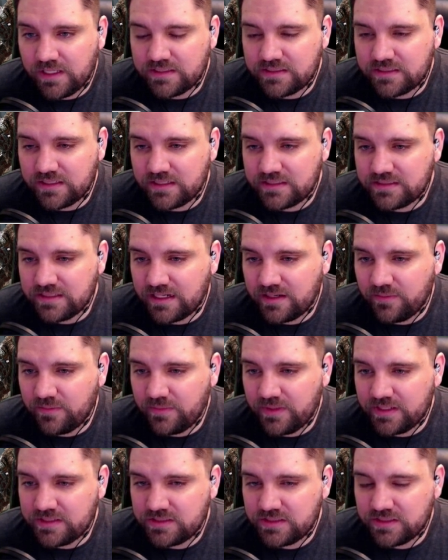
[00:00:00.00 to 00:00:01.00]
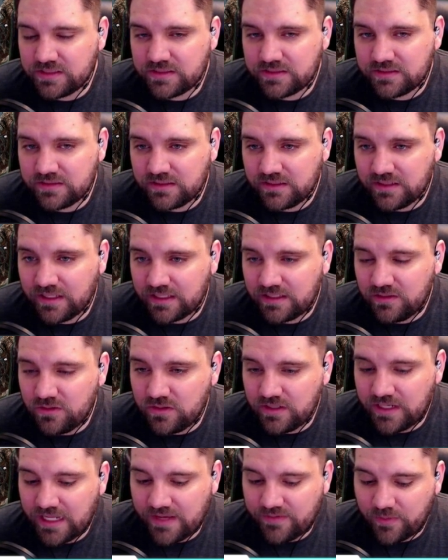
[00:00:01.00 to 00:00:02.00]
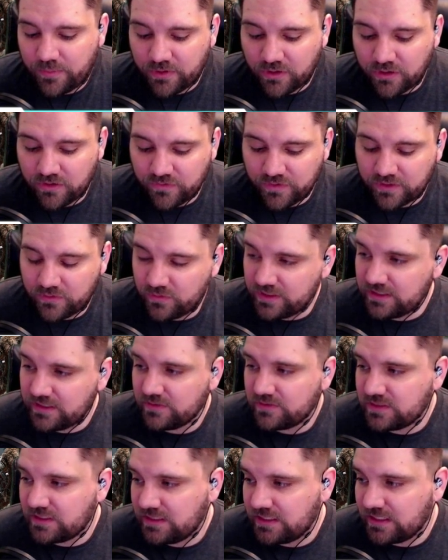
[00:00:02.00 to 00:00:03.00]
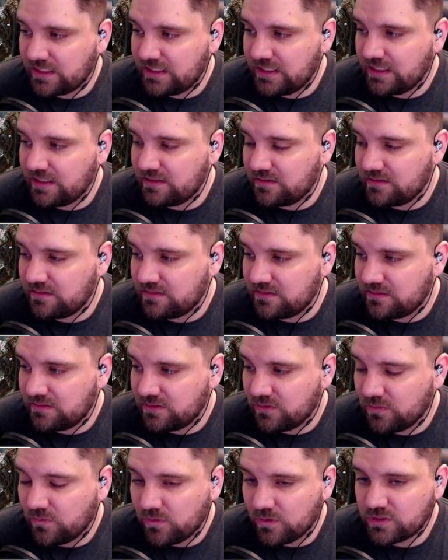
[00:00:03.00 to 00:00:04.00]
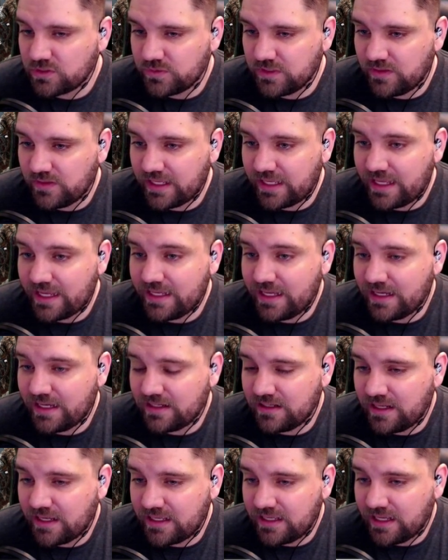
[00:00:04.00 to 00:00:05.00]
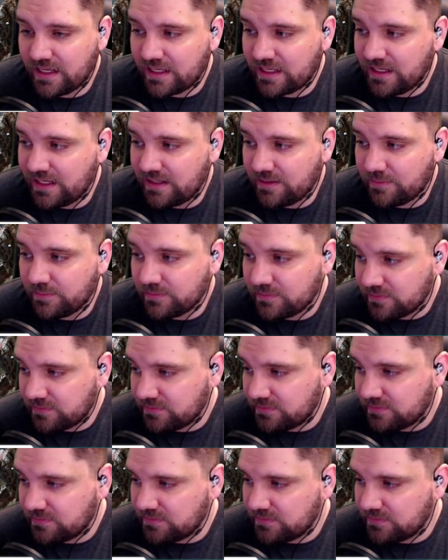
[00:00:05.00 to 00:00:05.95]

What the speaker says: it's just like you can have a perfect Rift and then get the worst Rift. Like I got Gom,